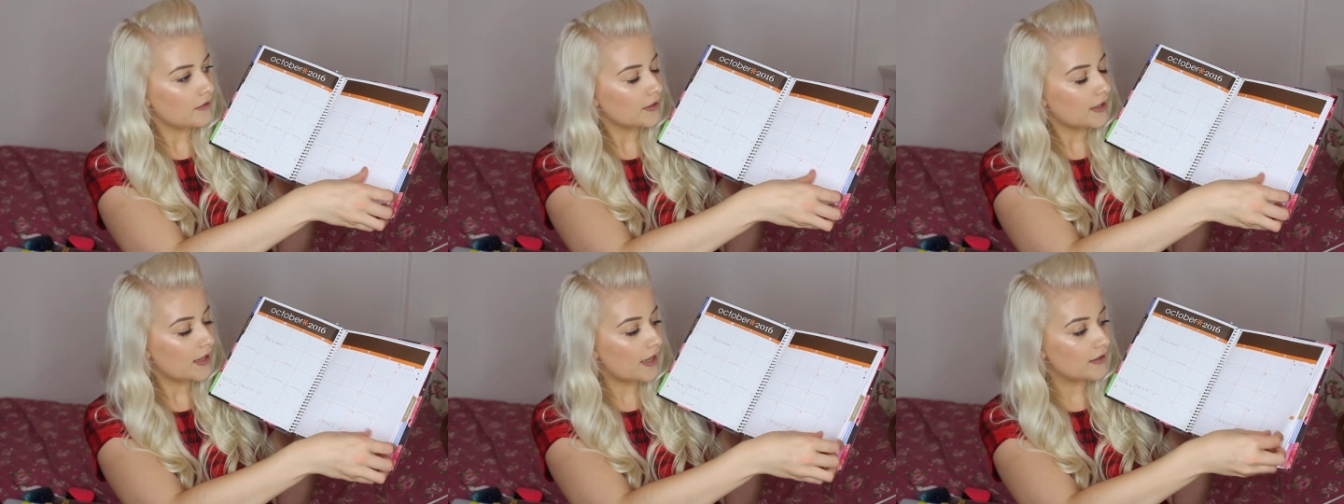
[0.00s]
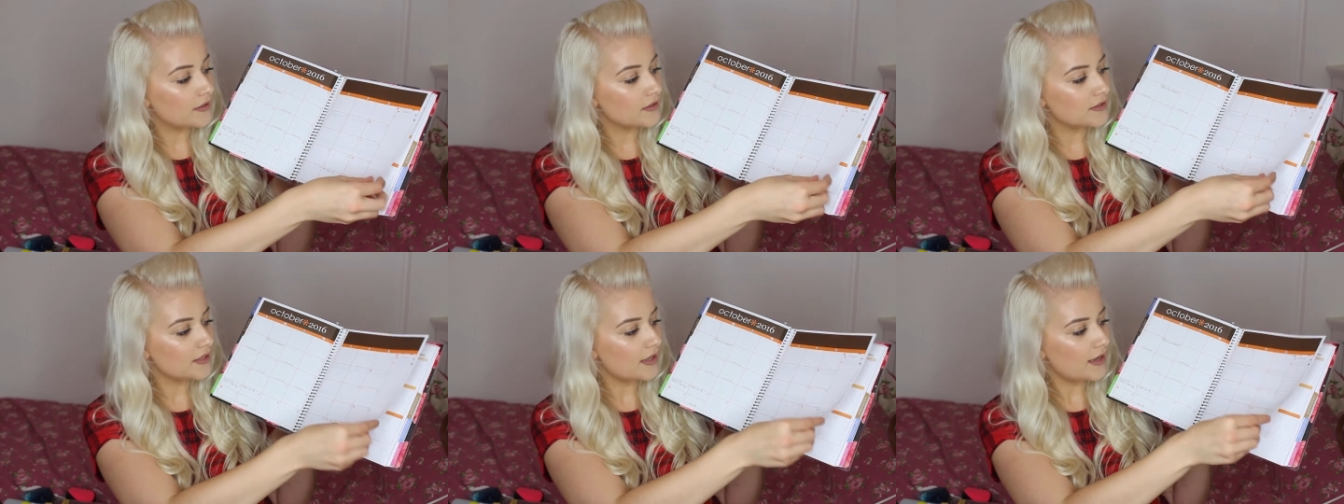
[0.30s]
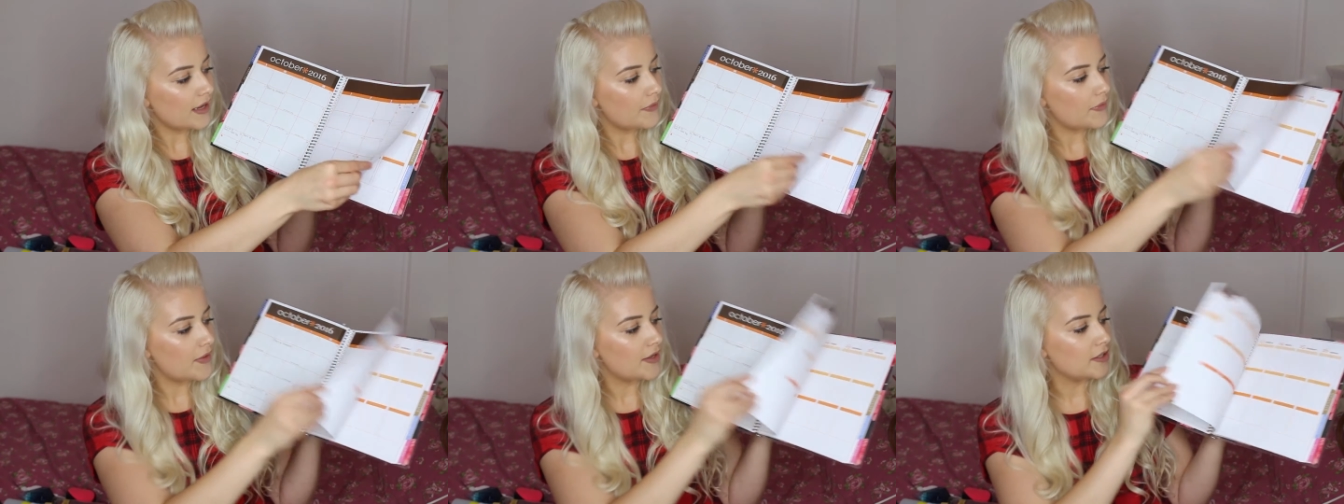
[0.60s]
calendar,
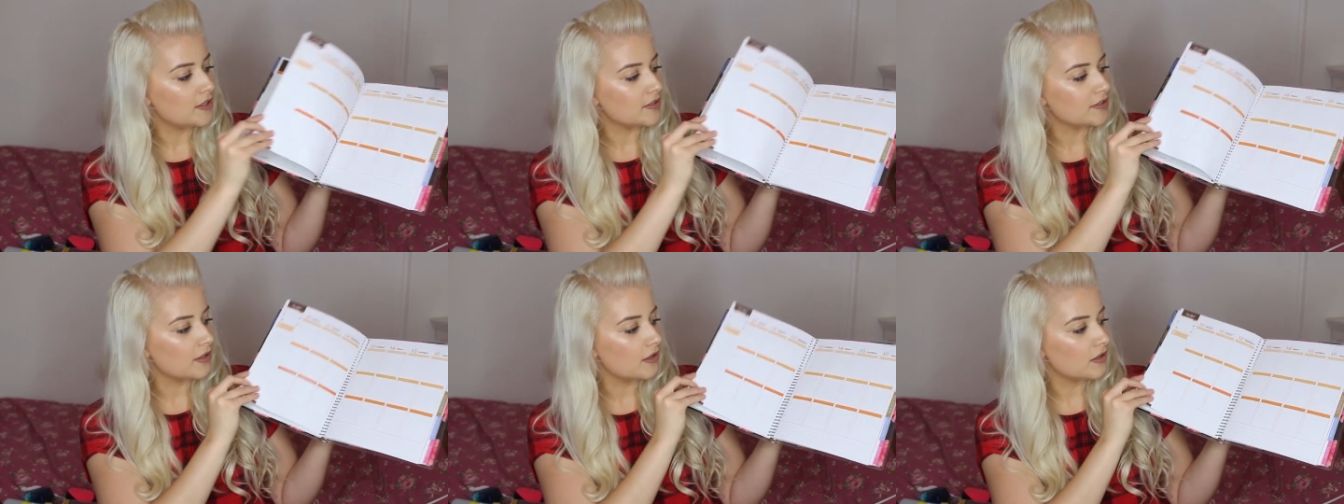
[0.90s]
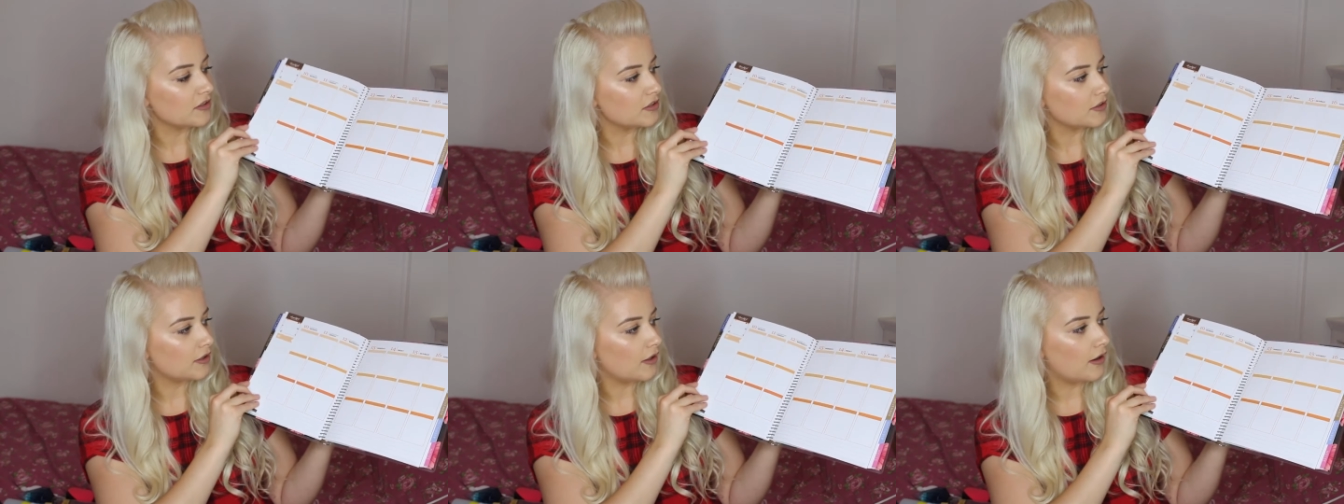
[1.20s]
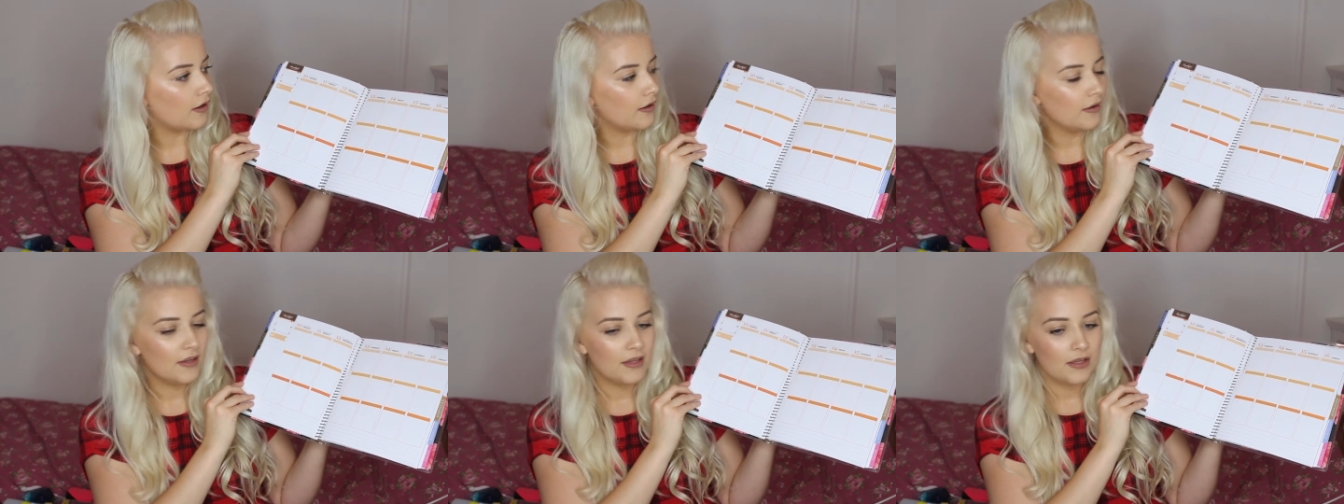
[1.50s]
and then it's also
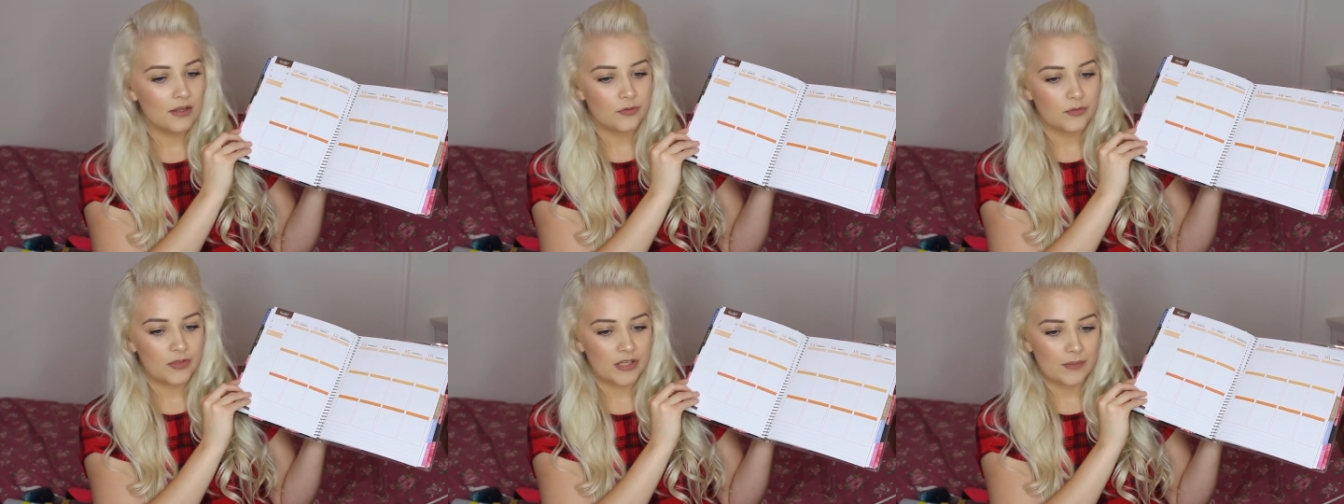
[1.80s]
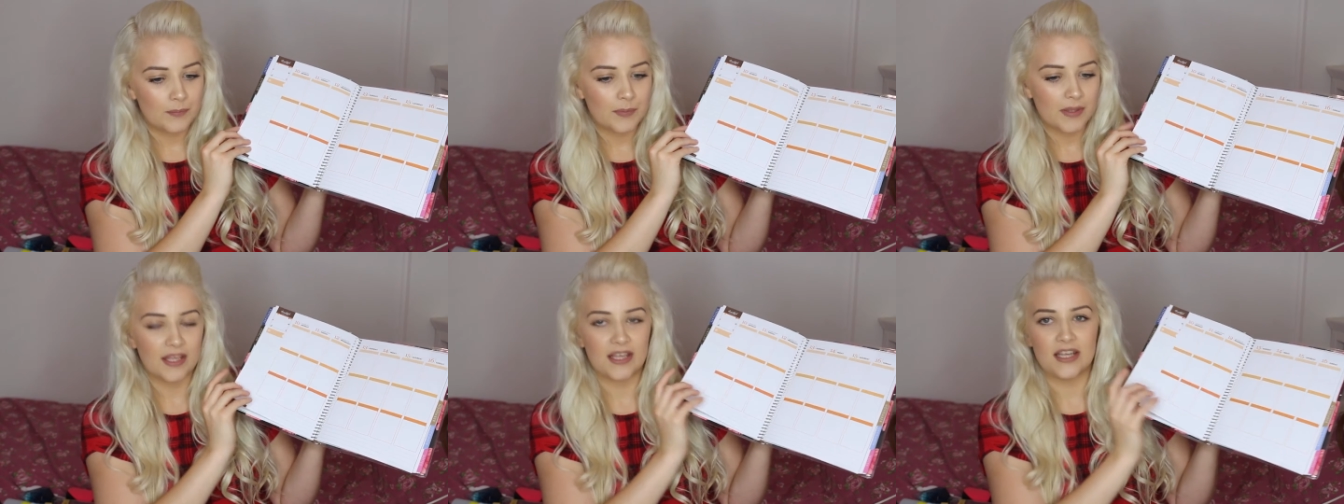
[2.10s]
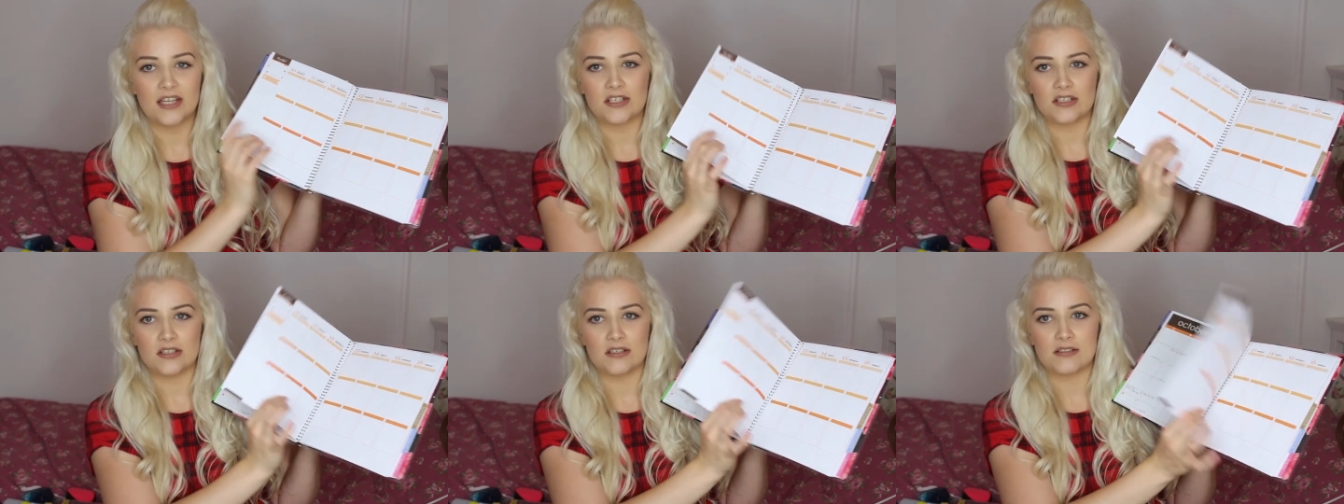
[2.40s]
got the
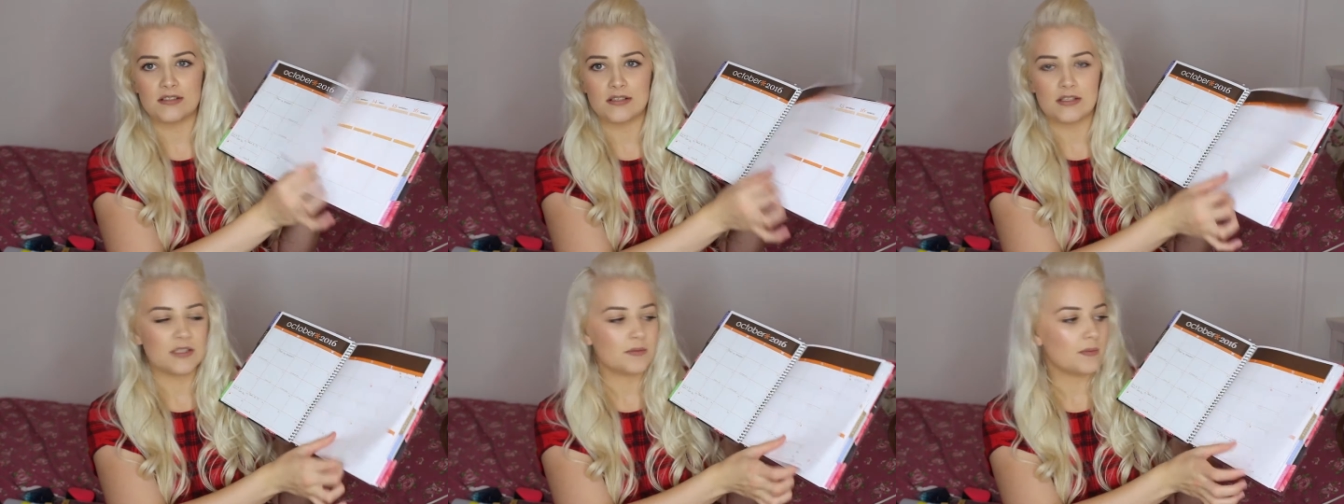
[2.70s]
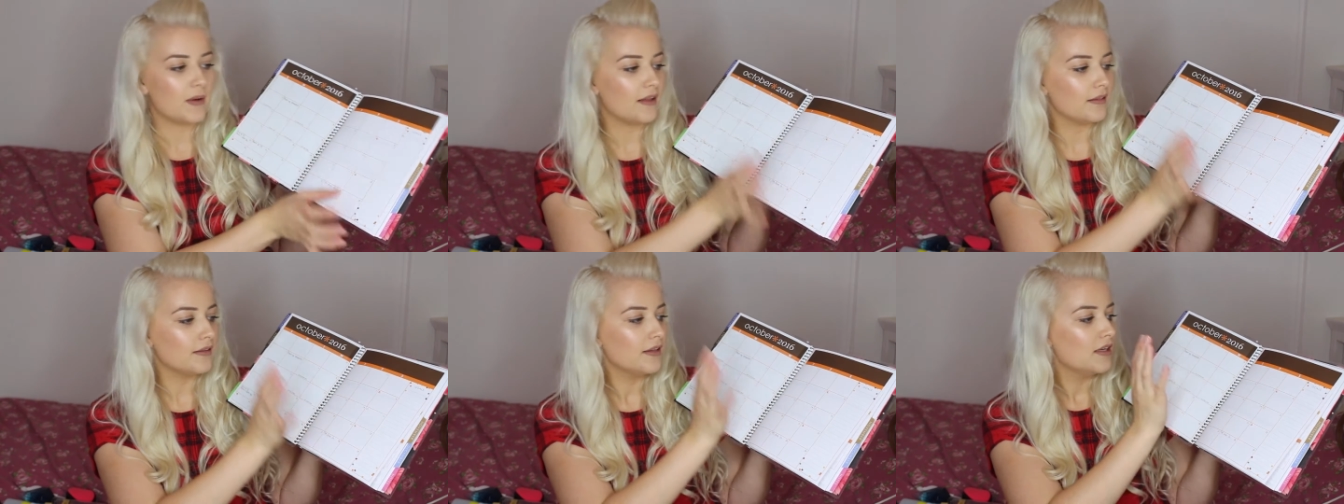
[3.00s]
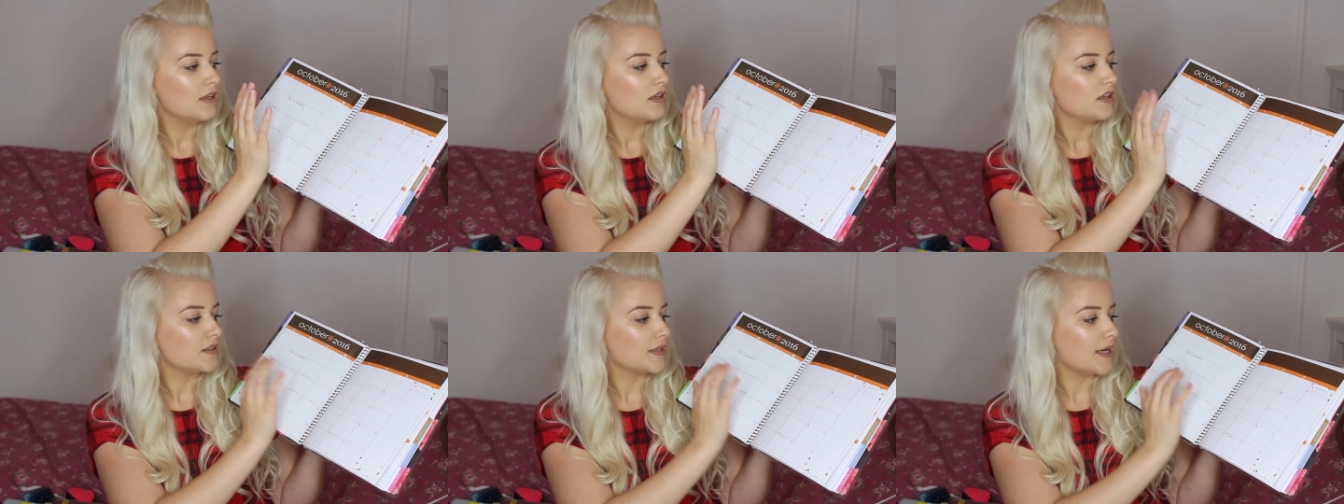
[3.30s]
pages as well,
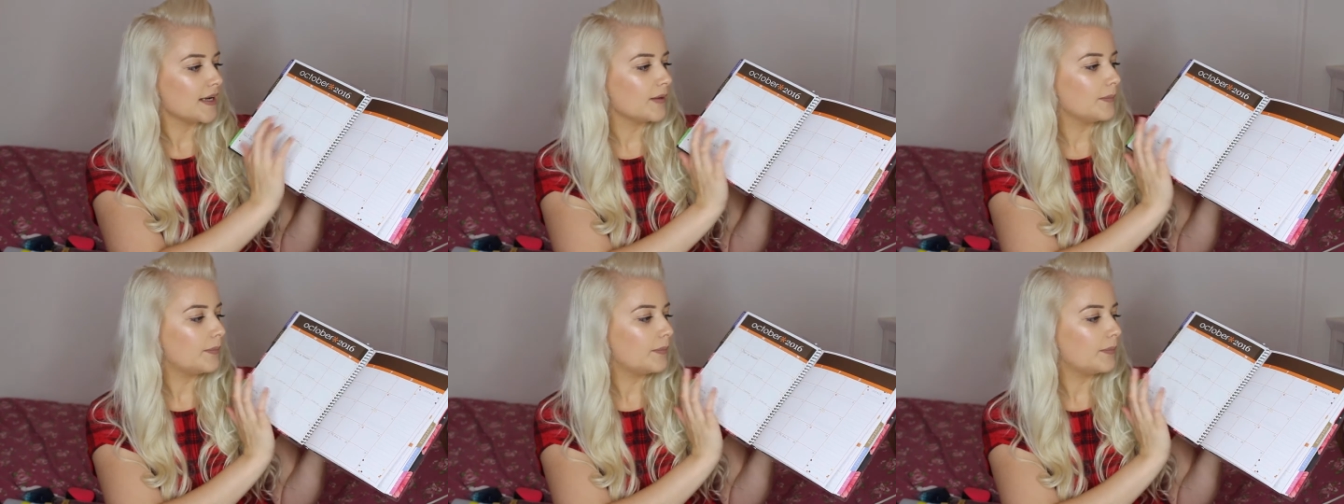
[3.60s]
so I